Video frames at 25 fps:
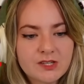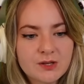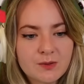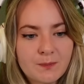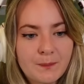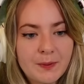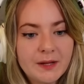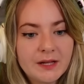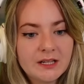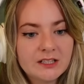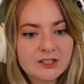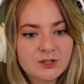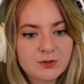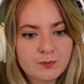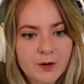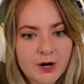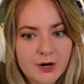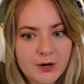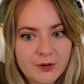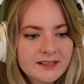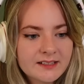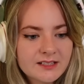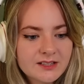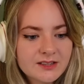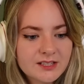build
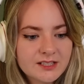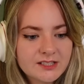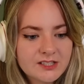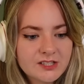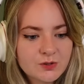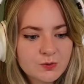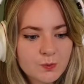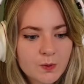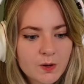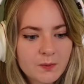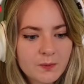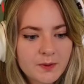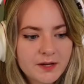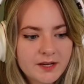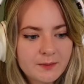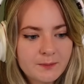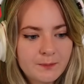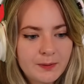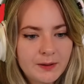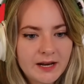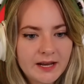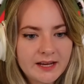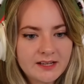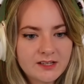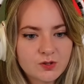mode. This is where we can
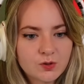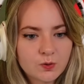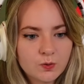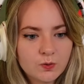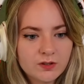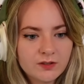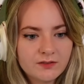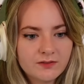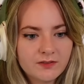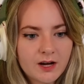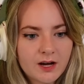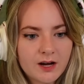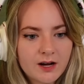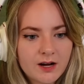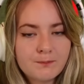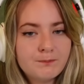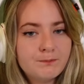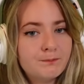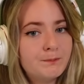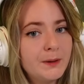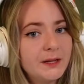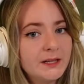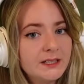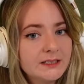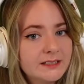place all of our
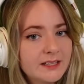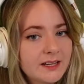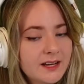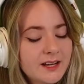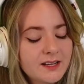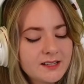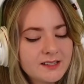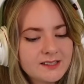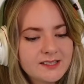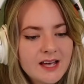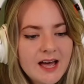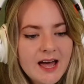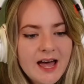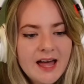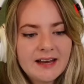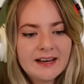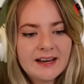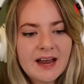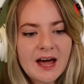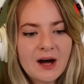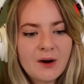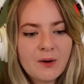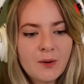buildings. Now,